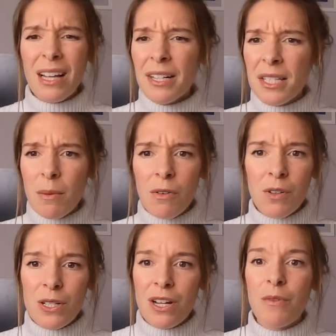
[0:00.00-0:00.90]
And some of
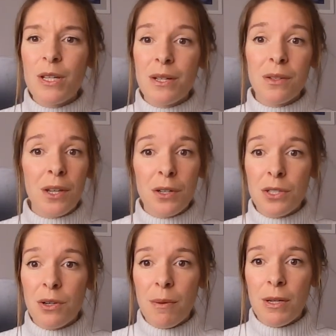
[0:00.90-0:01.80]
her stuff is a little
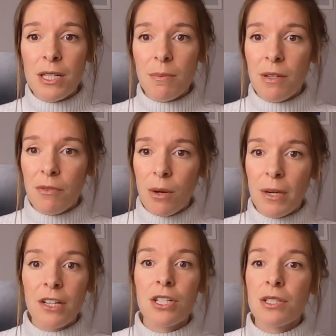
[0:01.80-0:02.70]
too hippy dippy for
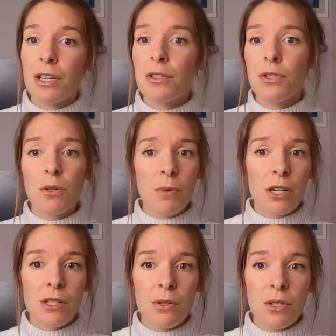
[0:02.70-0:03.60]
me. She's super
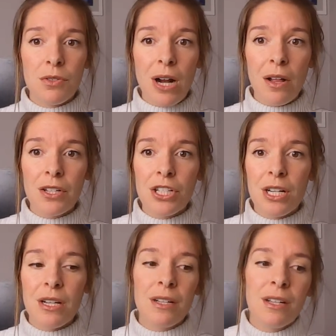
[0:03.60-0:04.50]
into
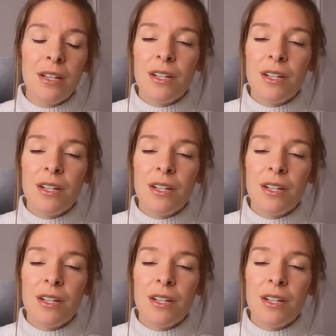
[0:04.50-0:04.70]
astrology.